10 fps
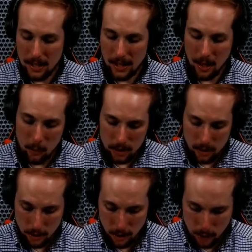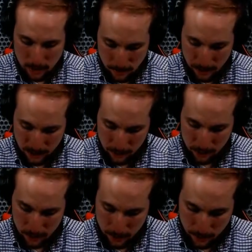And I want you to notice something else
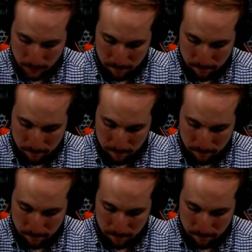too.